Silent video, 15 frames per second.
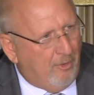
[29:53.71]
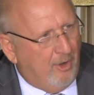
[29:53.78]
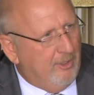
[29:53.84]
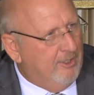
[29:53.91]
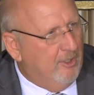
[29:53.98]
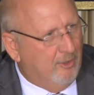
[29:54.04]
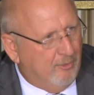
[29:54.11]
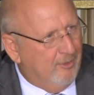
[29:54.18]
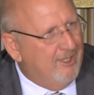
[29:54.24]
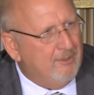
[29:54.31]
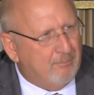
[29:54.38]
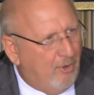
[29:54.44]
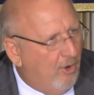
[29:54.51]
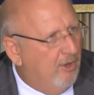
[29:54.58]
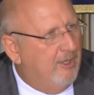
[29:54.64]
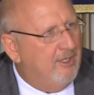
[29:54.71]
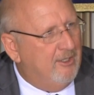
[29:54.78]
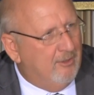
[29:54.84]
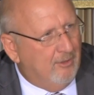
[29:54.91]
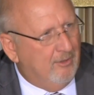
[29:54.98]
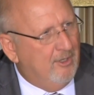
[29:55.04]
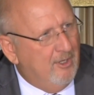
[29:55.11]
party or a green
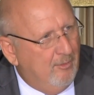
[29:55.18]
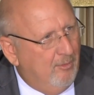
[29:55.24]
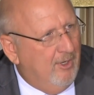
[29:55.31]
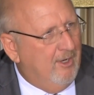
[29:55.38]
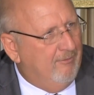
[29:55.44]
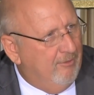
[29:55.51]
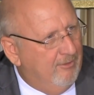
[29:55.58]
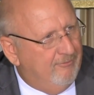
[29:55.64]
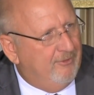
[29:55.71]
party or whatever.